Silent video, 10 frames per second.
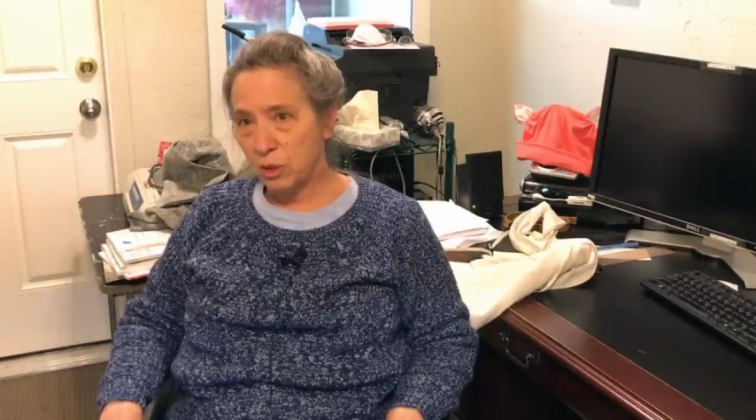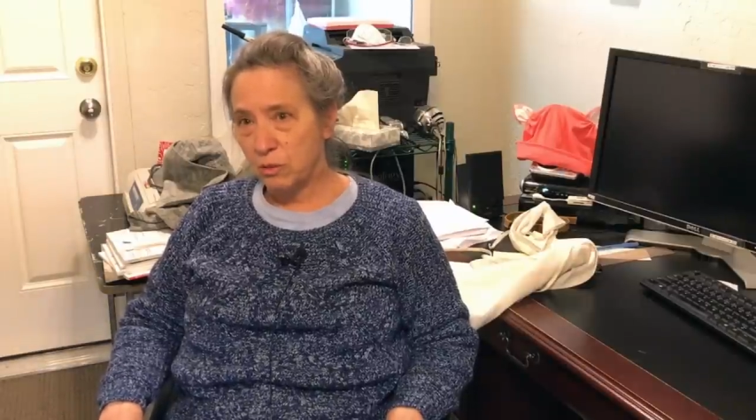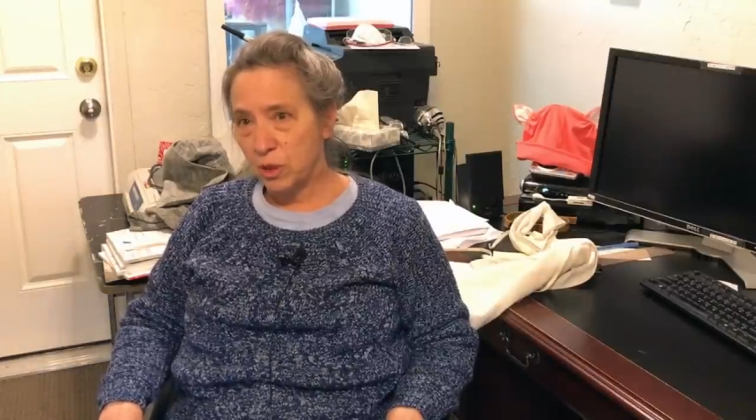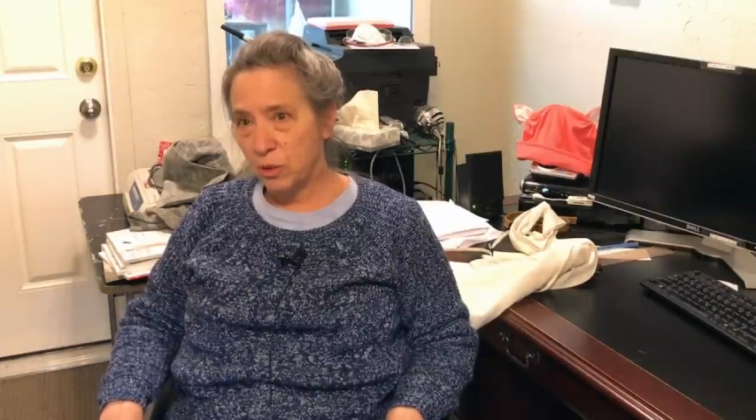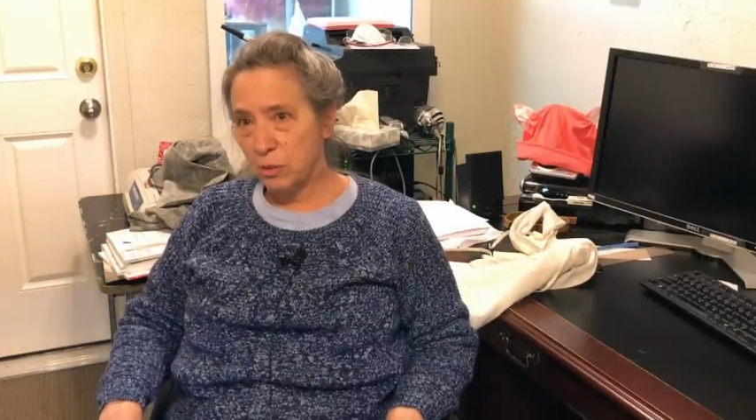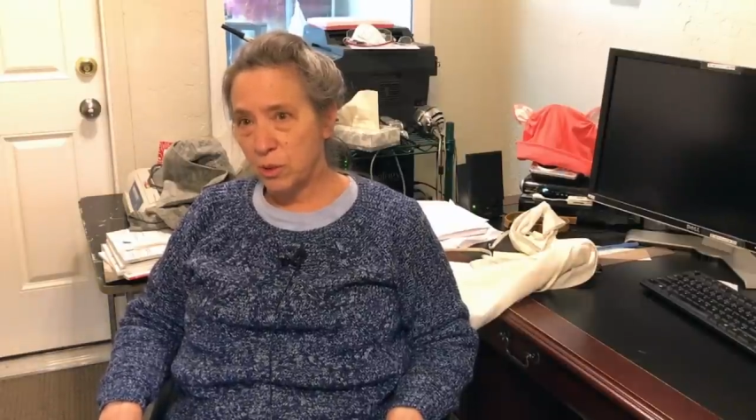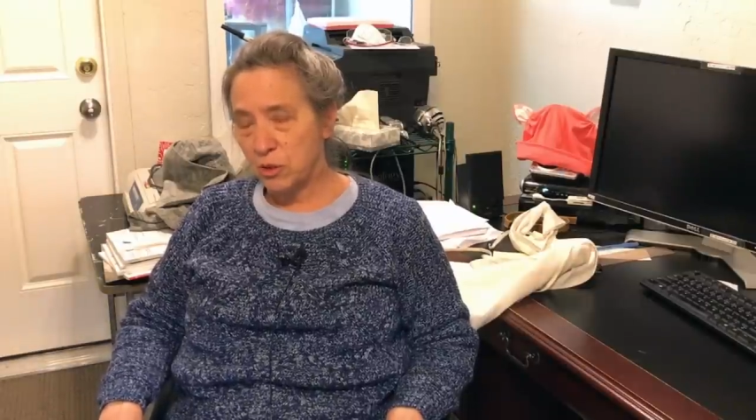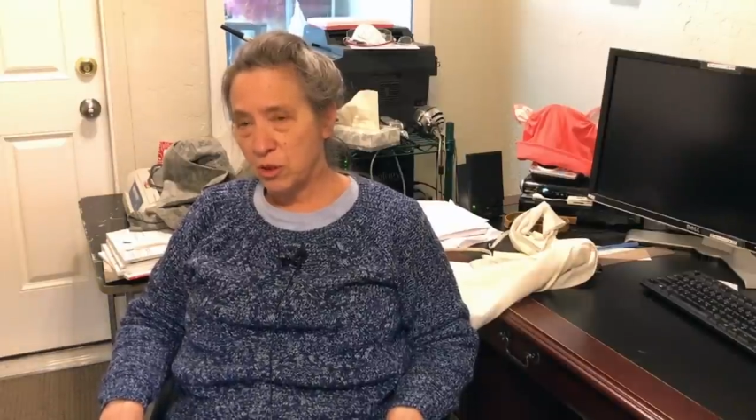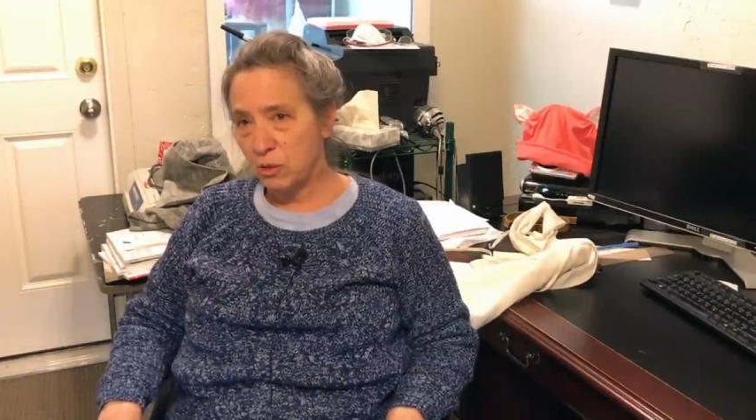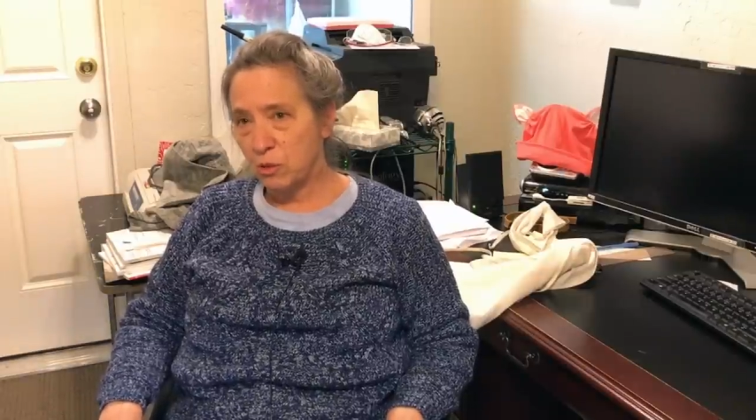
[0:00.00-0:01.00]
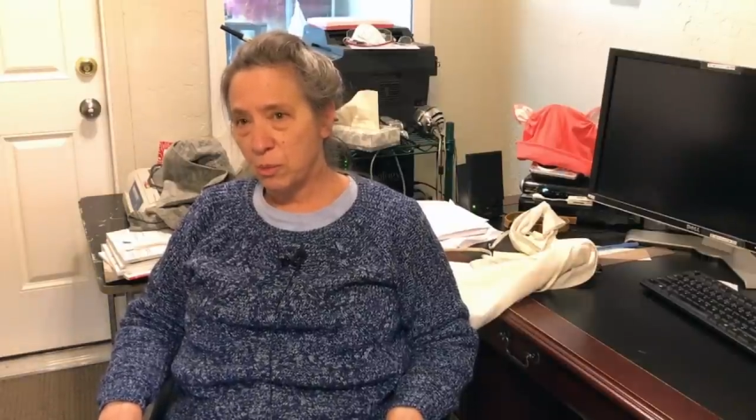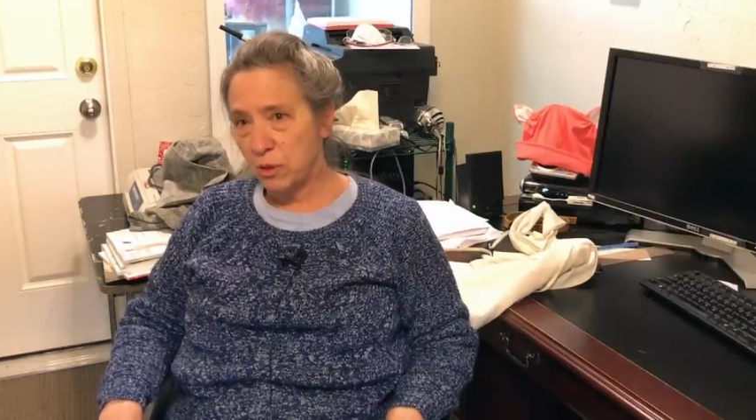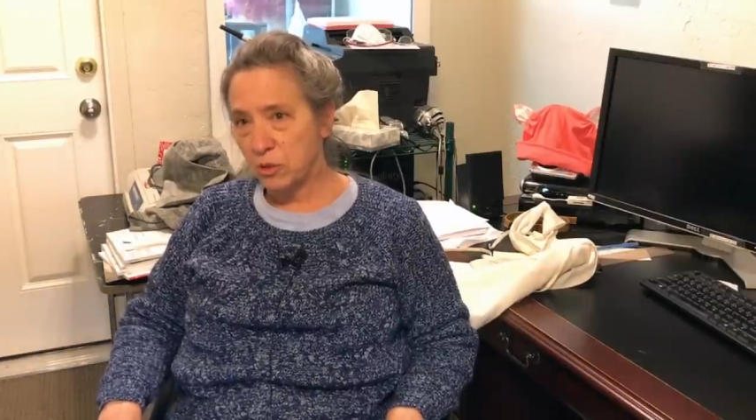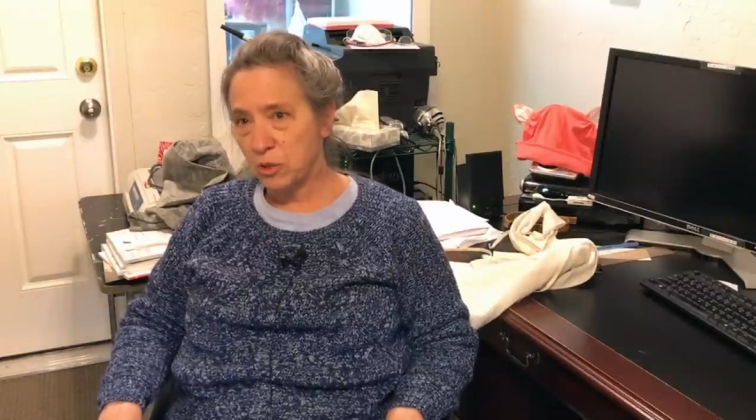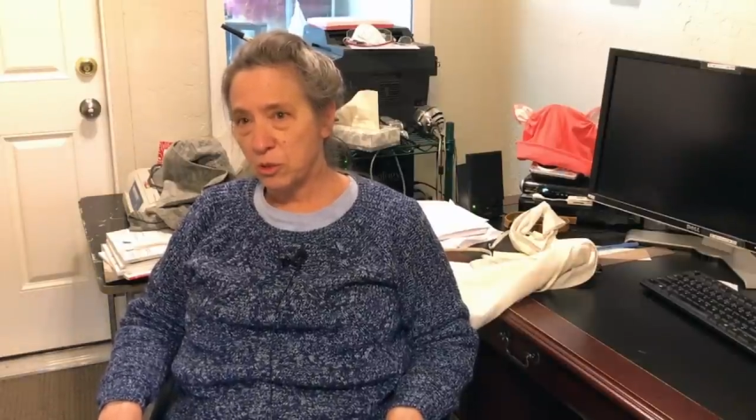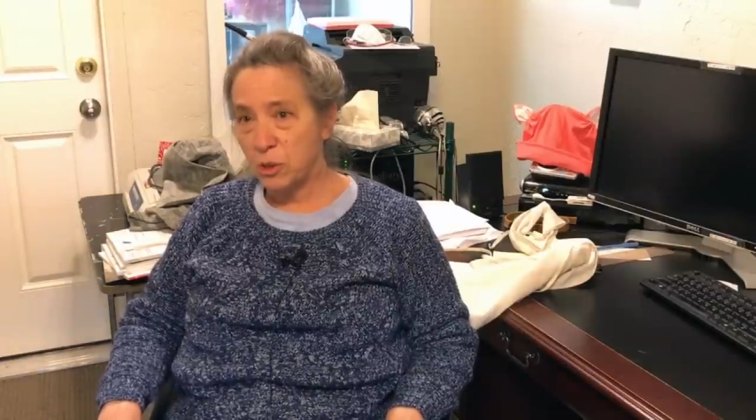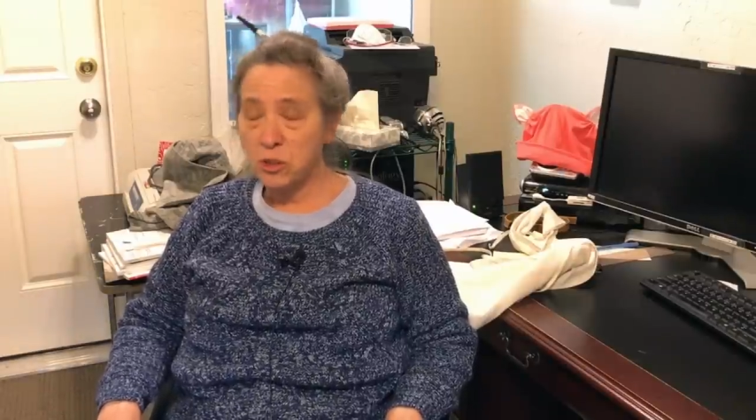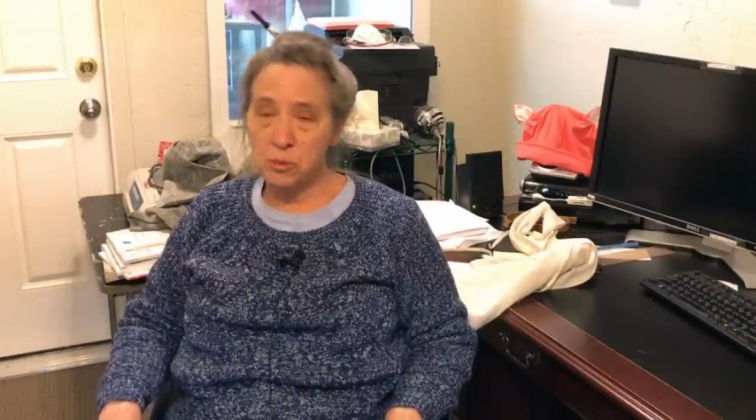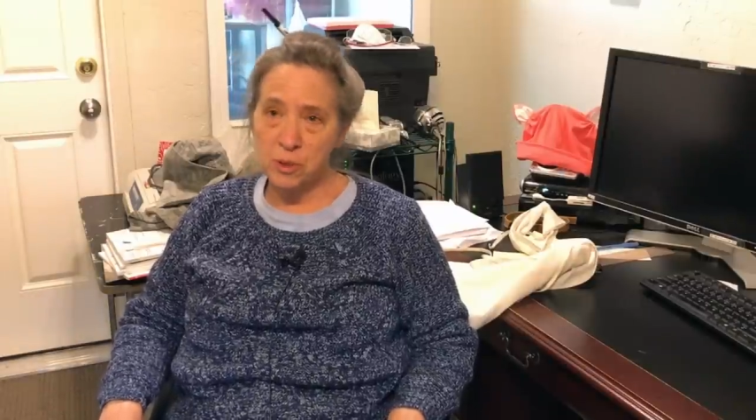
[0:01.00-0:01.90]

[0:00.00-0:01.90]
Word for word: I lived there with my son for about six months.